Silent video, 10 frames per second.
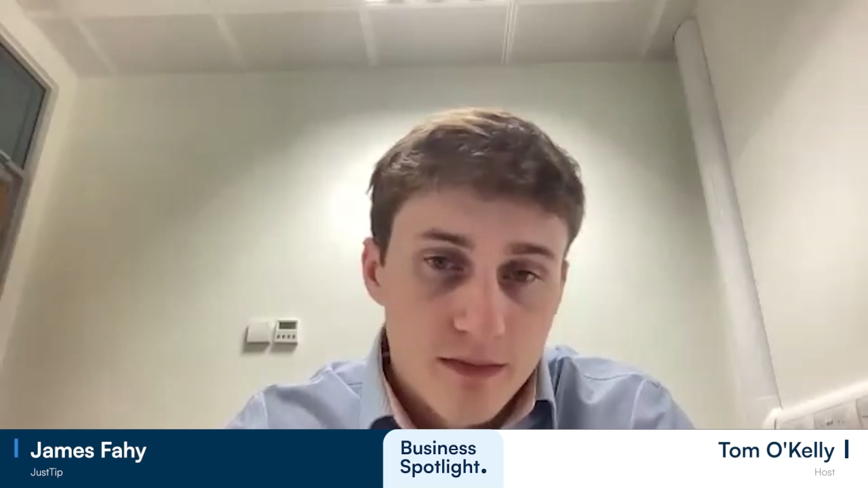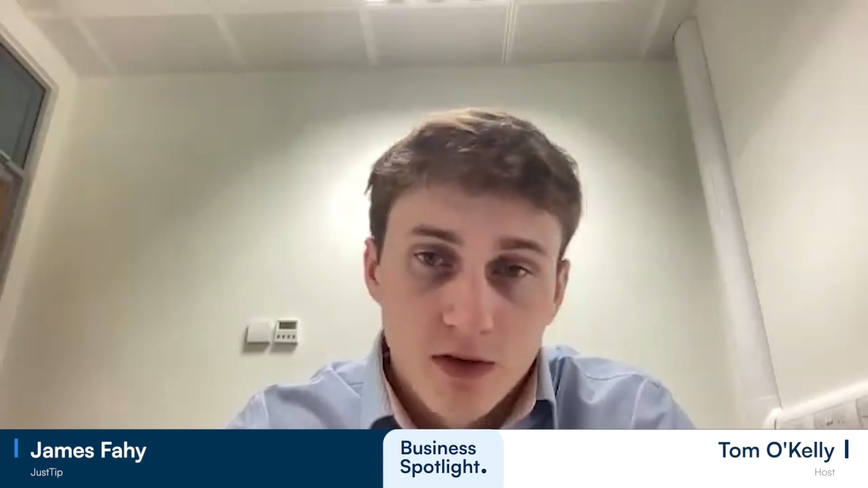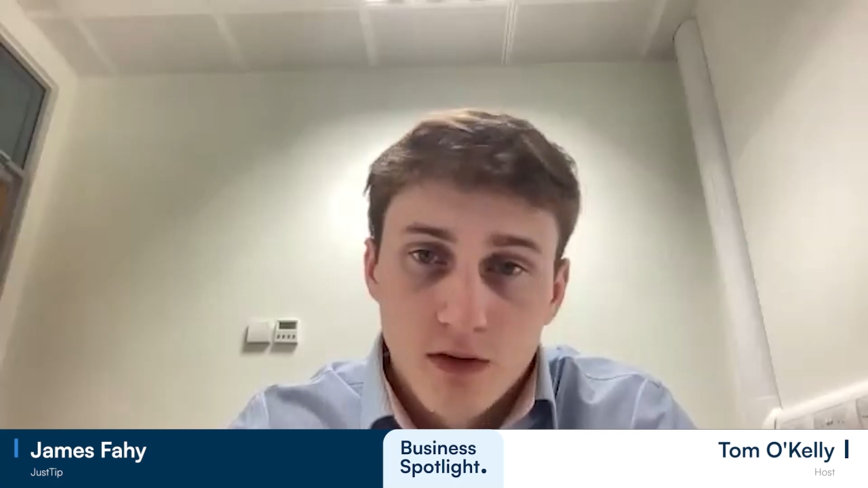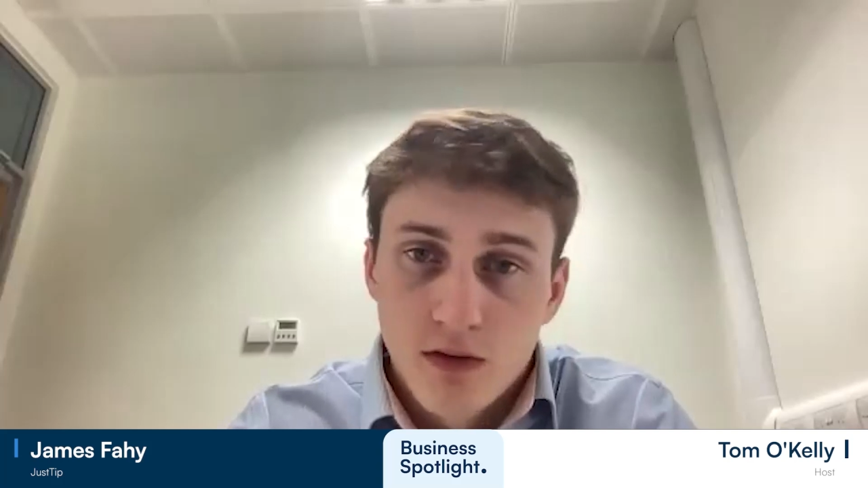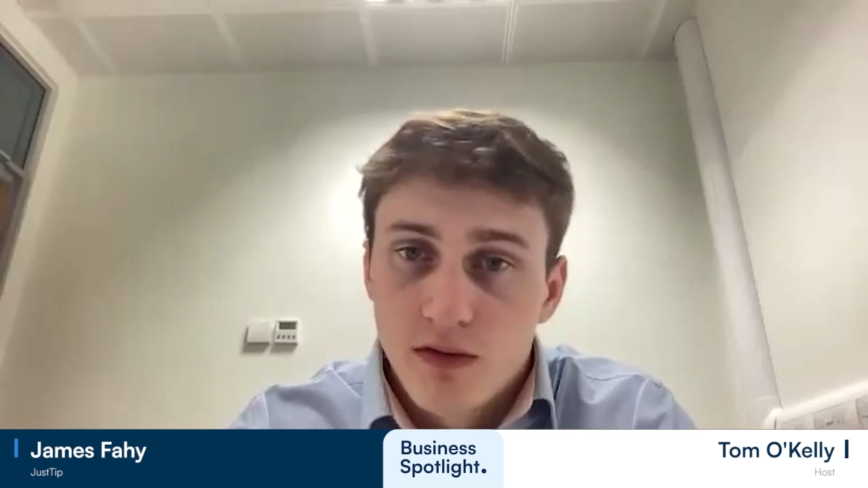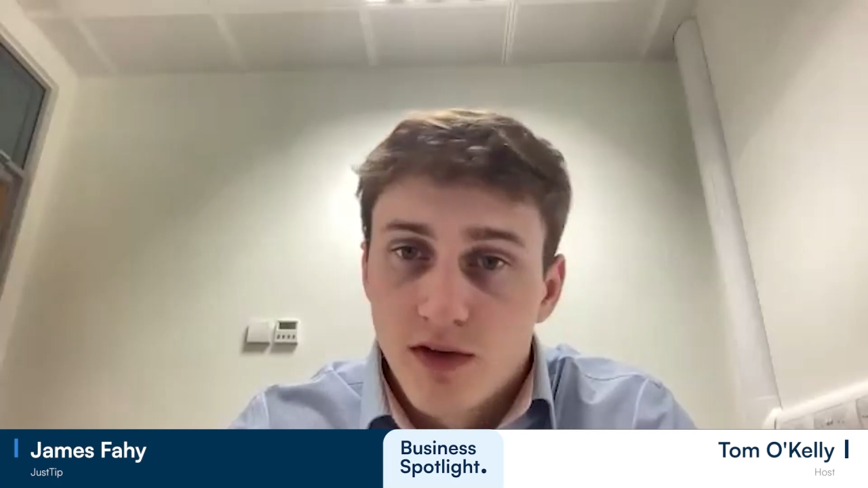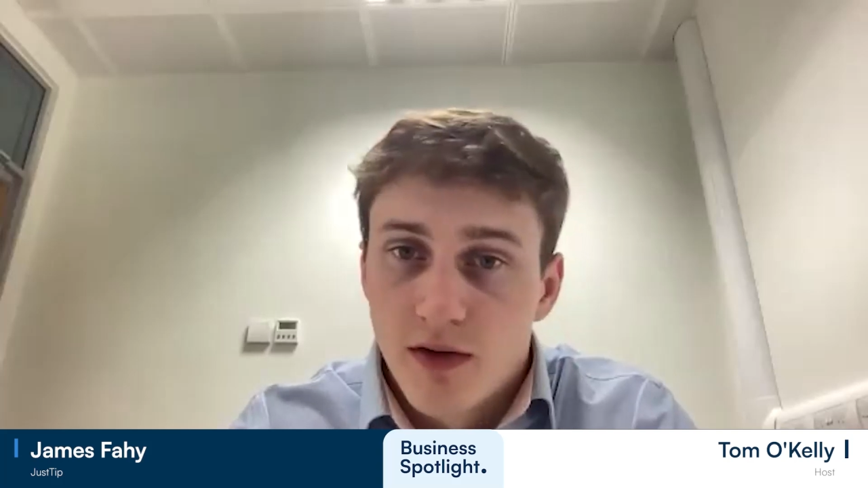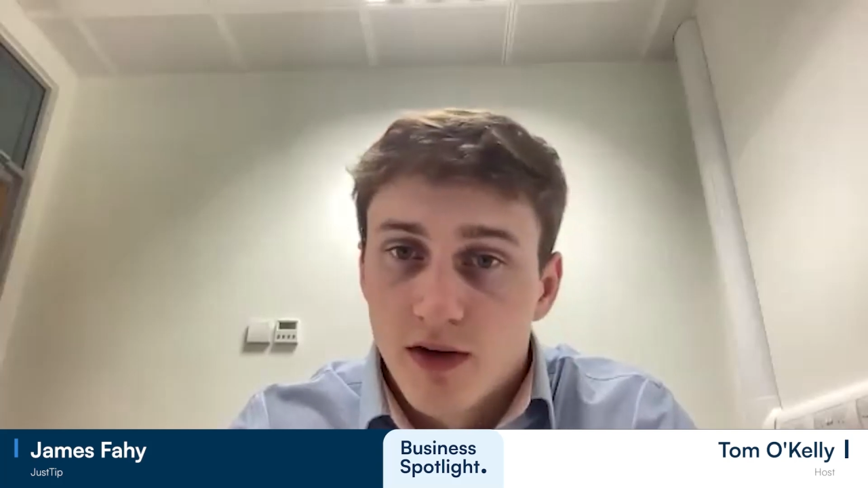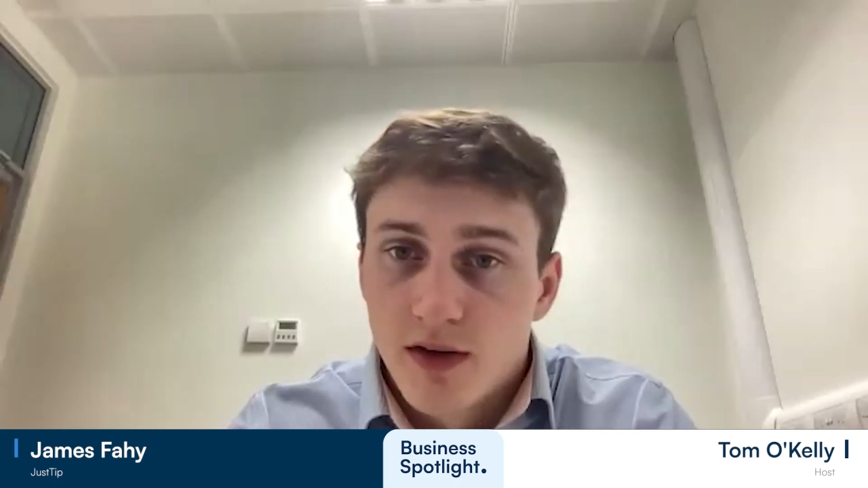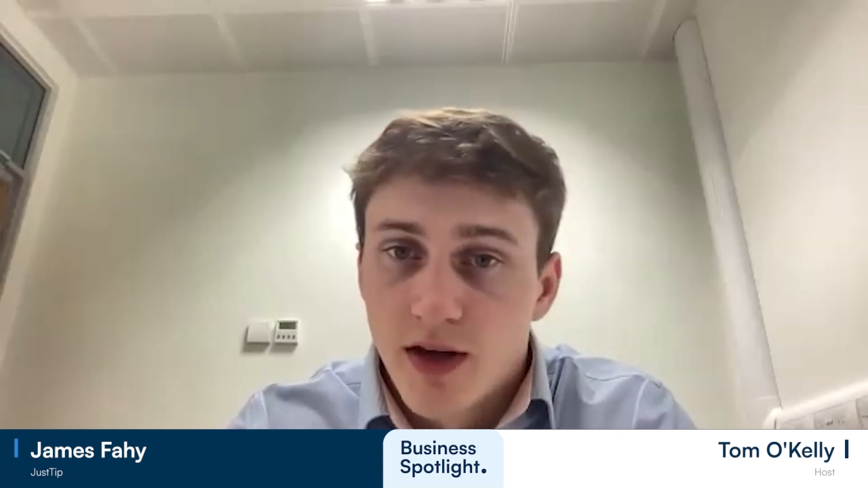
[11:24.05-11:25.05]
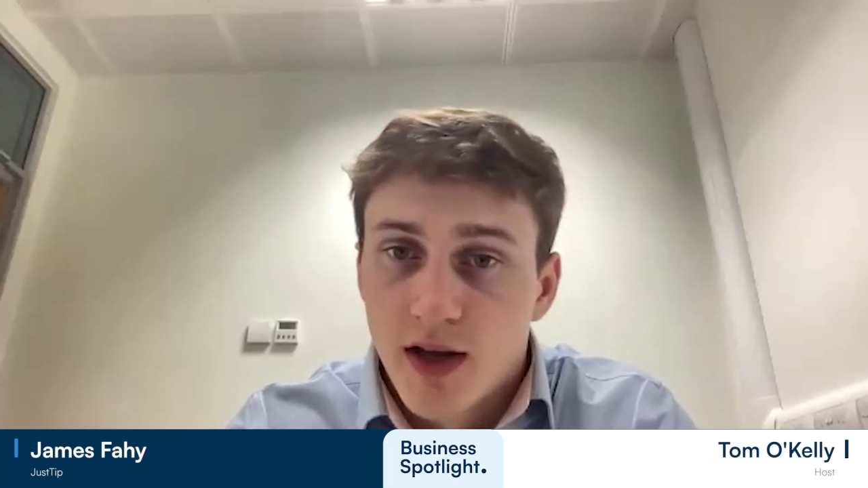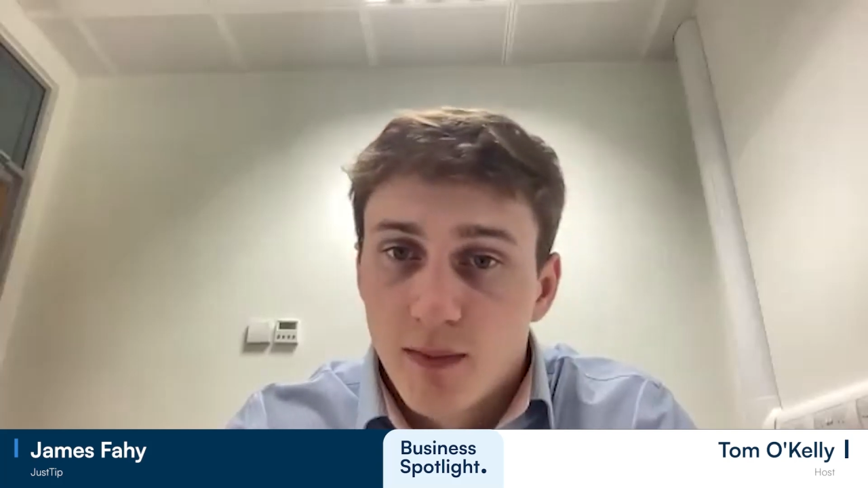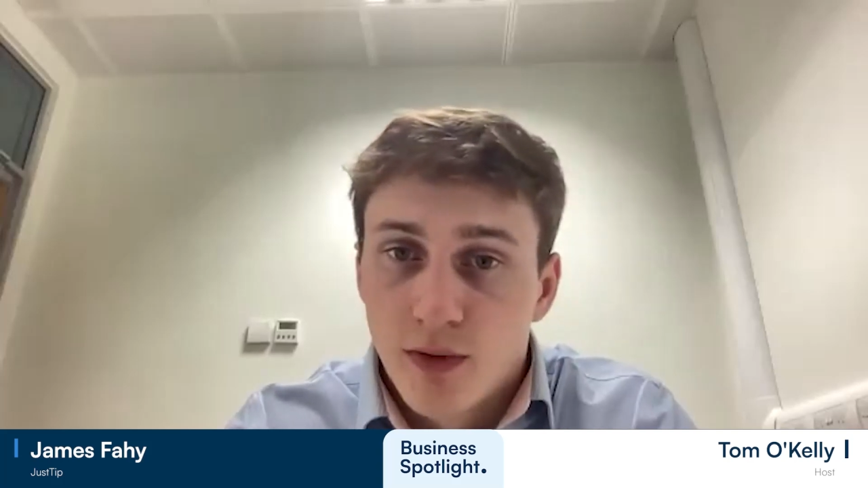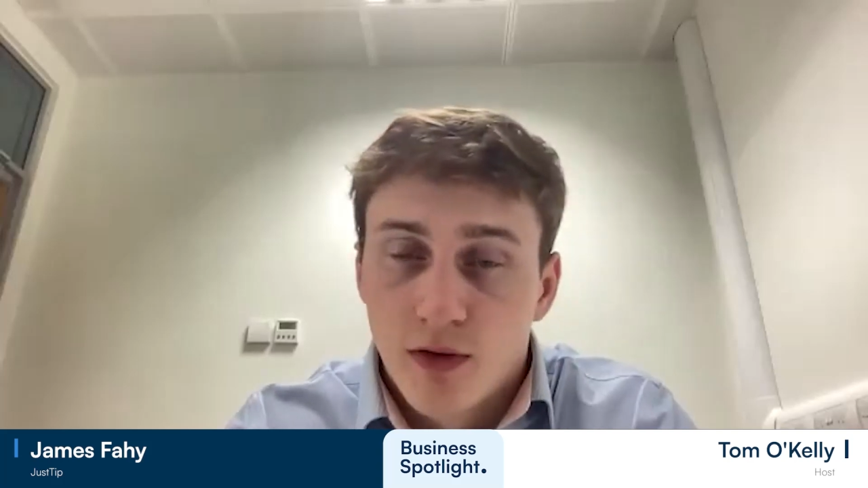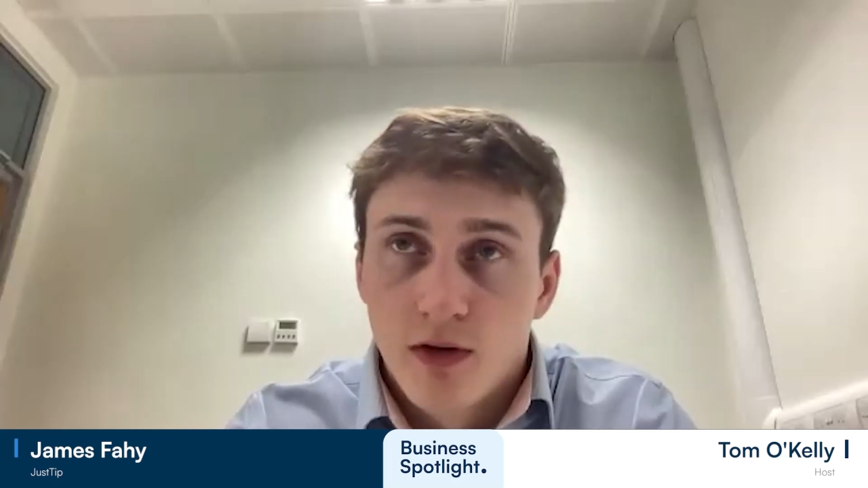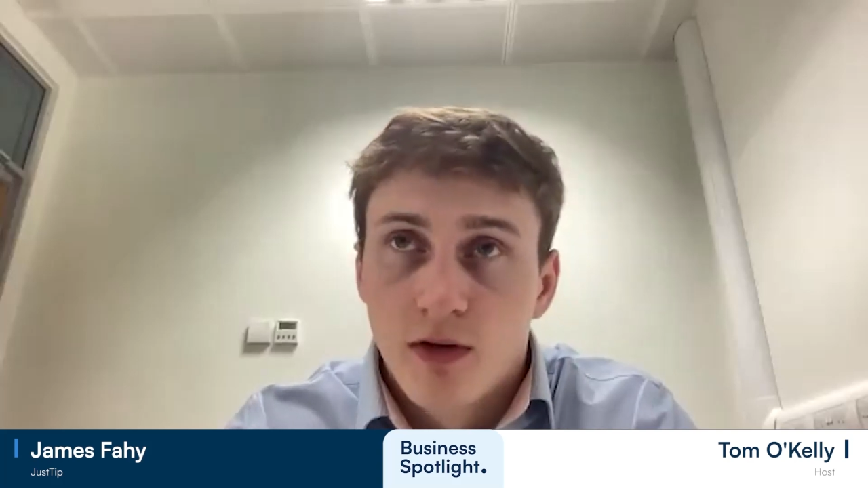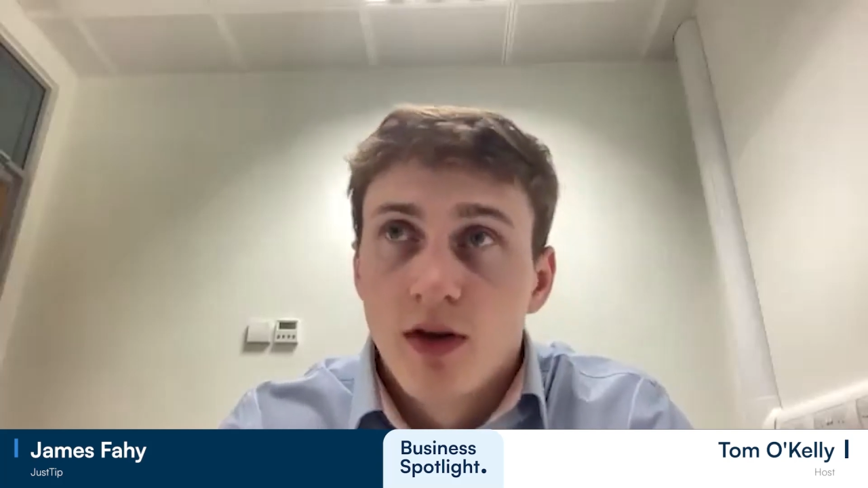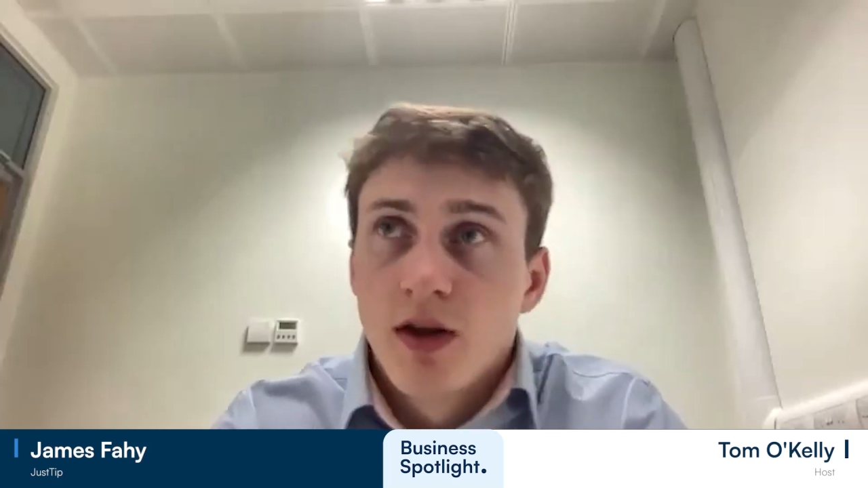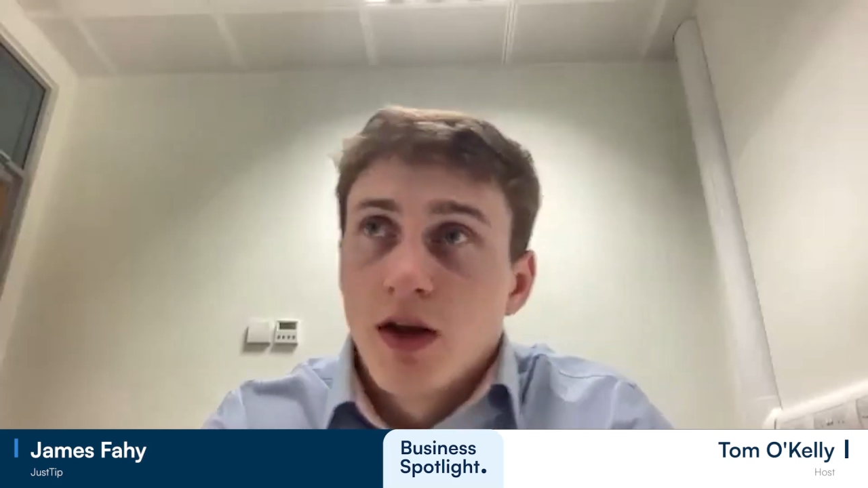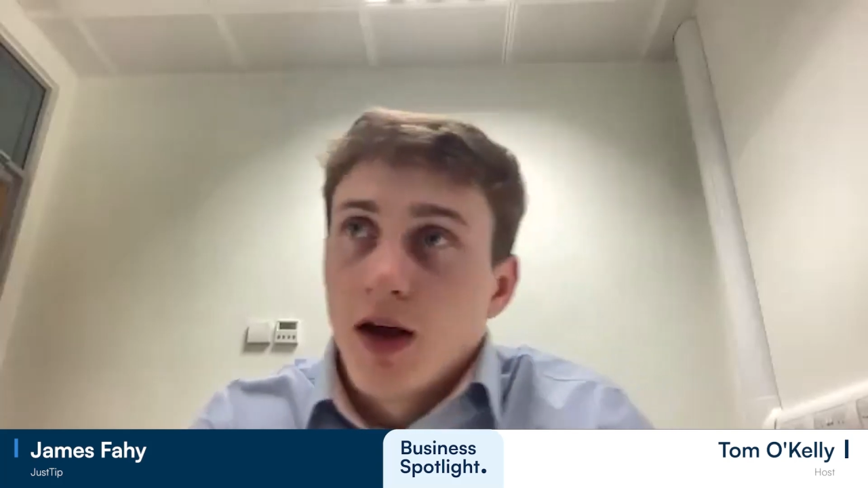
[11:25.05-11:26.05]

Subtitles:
So Derek Delaney, Paul,